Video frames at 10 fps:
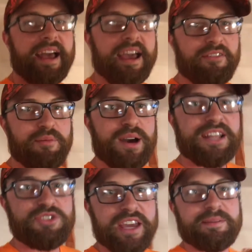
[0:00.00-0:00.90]
Hey
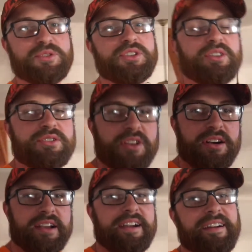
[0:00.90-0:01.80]
everybody, Jacob with Scooters
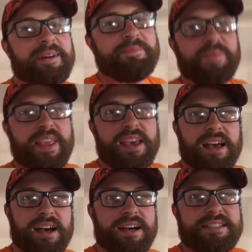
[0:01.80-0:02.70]
Lawn Care here.
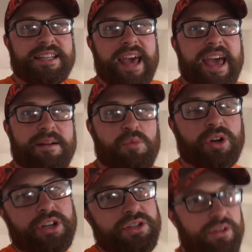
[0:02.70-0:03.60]
Uh, today I'm
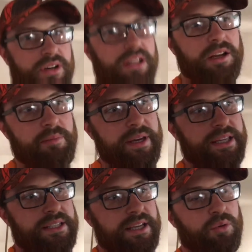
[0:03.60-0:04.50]
wanting to do a little
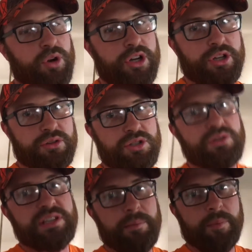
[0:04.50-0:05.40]
bit, uh, we're gonna do
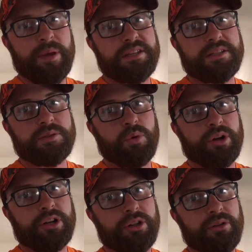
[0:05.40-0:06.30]
two separate pieces. We're
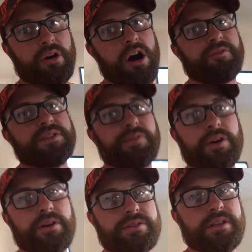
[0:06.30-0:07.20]
gonna do the office
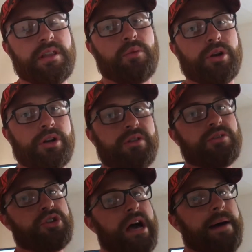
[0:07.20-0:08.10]
first and then we're gonna do
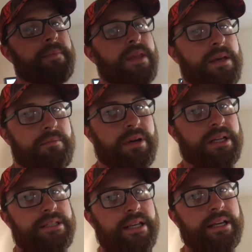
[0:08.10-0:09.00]
the shop.
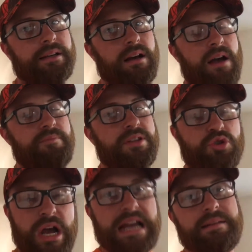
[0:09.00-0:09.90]
But uh, I've been
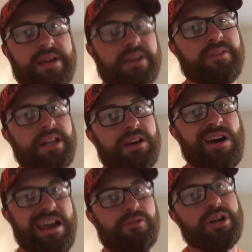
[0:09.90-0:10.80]
trying to make a video
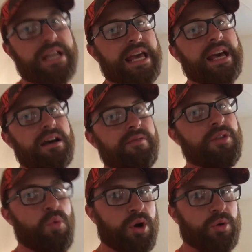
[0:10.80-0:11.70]
every day of
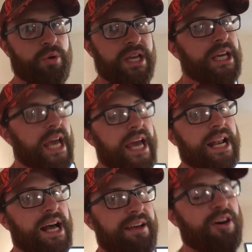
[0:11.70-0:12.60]
the work week
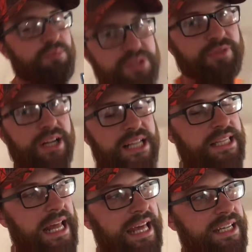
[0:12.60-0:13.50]
and I almost forgot
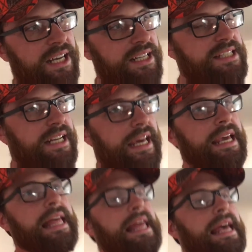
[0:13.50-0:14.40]
that I hadn't done it today.